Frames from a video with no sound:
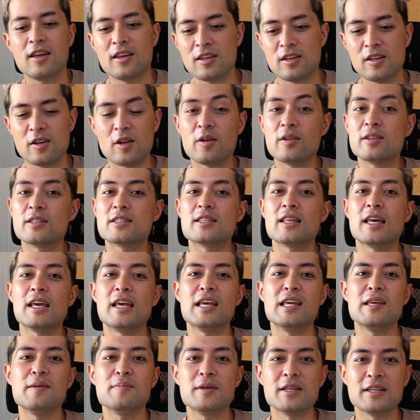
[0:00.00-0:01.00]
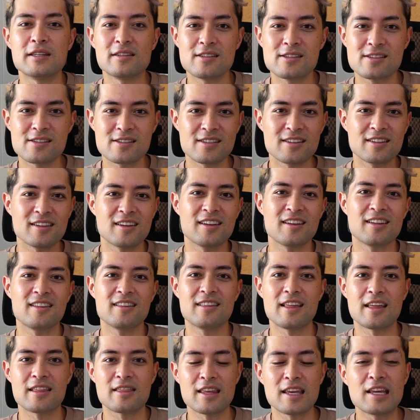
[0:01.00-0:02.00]
you know, it's the image
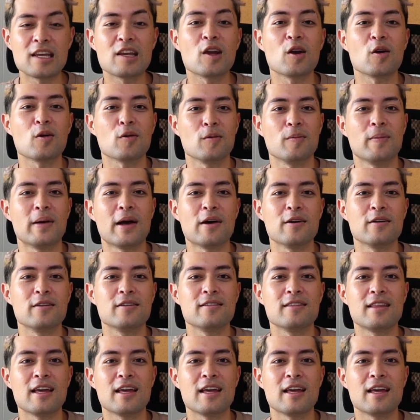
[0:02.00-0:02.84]
that they care about,